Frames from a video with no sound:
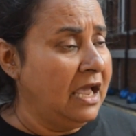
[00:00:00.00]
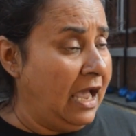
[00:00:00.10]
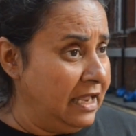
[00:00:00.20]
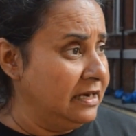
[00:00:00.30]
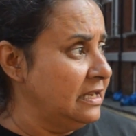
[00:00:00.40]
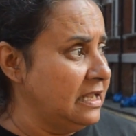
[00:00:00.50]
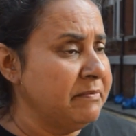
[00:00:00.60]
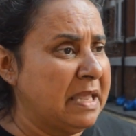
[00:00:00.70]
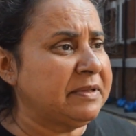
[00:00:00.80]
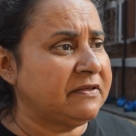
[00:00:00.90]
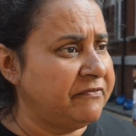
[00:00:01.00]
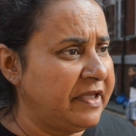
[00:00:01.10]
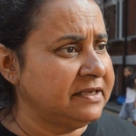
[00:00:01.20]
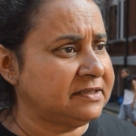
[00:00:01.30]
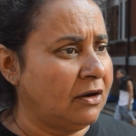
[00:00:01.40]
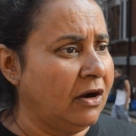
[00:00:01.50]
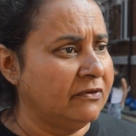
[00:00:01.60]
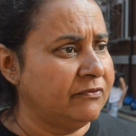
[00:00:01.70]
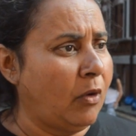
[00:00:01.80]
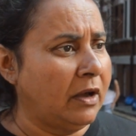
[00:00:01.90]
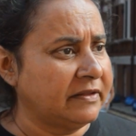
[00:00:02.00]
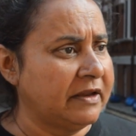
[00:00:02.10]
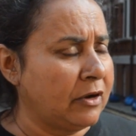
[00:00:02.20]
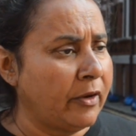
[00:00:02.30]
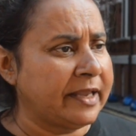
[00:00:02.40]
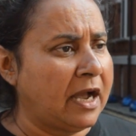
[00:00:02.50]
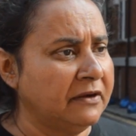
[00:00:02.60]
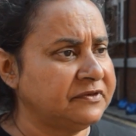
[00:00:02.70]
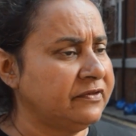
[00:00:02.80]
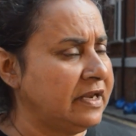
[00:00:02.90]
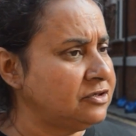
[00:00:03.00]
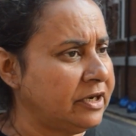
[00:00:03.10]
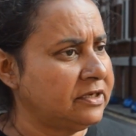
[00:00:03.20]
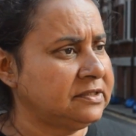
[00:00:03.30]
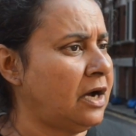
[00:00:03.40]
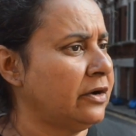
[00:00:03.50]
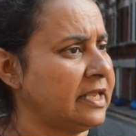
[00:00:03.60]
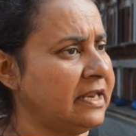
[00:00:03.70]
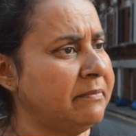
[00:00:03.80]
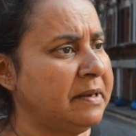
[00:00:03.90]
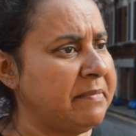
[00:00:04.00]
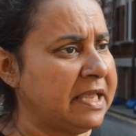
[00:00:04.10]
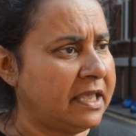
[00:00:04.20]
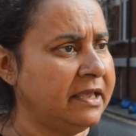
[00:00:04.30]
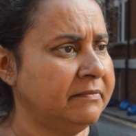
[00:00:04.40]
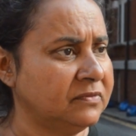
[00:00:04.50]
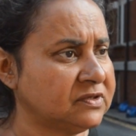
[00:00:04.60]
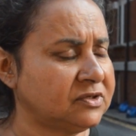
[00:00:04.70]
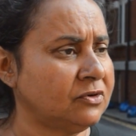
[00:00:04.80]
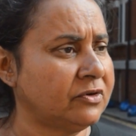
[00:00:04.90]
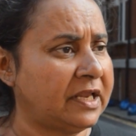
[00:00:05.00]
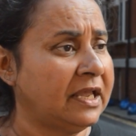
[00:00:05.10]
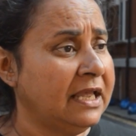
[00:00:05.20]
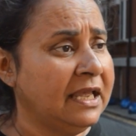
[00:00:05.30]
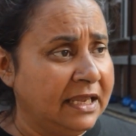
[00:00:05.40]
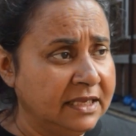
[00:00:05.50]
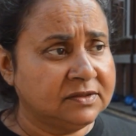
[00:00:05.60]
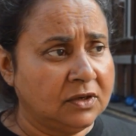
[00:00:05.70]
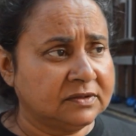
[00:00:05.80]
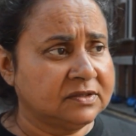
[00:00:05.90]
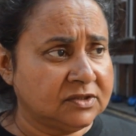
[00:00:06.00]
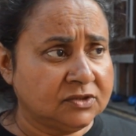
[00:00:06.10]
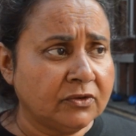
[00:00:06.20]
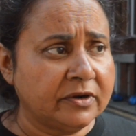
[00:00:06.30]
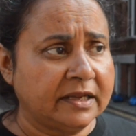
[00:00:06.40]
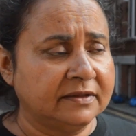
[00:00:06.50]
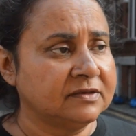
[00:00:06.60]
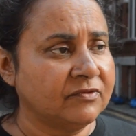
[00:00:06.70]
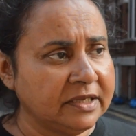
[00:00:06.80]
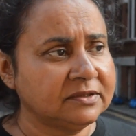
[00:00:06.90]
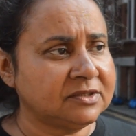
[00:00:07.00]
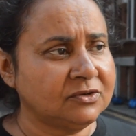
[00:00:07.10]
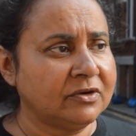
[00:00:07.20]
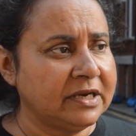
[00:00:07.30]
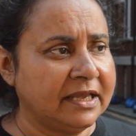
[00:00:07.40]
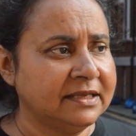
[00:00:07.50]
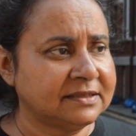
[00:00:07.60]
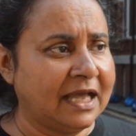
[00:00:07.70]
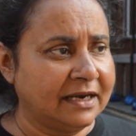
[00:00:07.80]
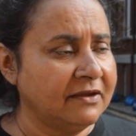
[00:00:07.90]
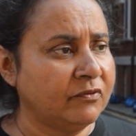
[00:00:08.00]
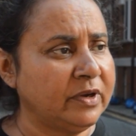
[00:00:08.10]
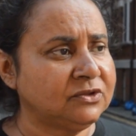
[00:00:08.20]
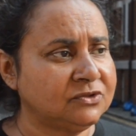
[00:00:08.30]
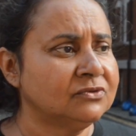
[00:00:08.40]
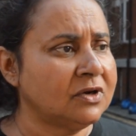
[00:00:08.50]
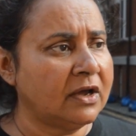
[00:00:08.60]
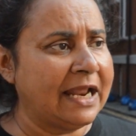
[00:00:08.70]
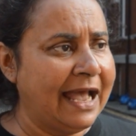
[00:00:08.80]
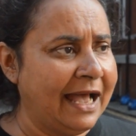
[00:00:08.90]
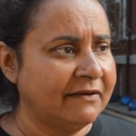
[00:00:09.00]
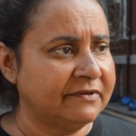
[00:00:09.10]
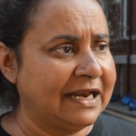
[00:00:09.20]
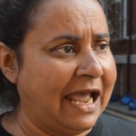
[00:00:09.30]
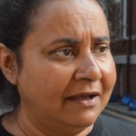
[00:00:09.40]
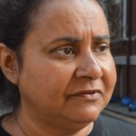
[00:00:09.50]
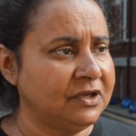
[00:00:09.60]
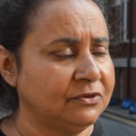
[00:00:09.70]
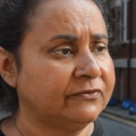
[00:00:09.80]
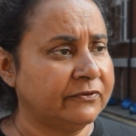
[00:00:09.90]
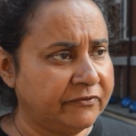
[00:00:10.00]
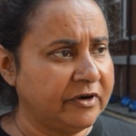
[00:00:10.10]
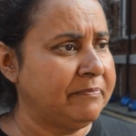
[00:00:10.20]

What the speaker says: and he may be the face of what they're going after. They're trying to target him and make him the story. He's not the story. The real story is that if we do not have an avenue for free